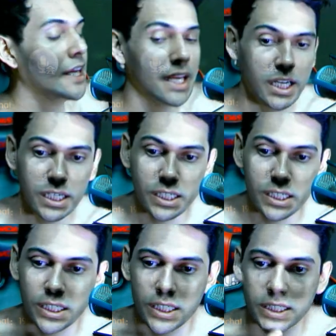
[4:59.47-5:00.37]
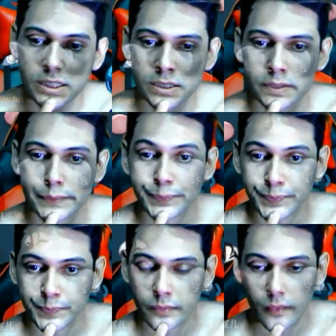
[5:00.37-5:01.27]
here
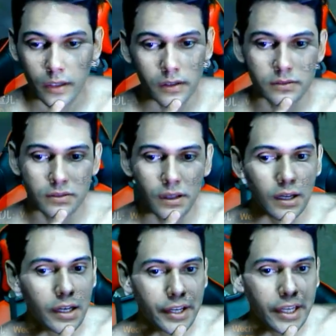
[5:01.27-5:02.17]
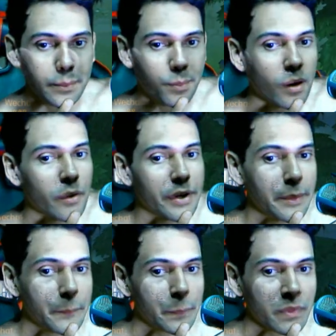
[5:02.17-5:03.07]
on the King
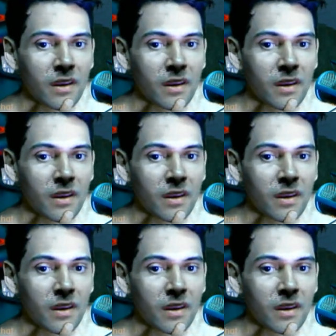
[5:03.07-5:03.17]
Powering,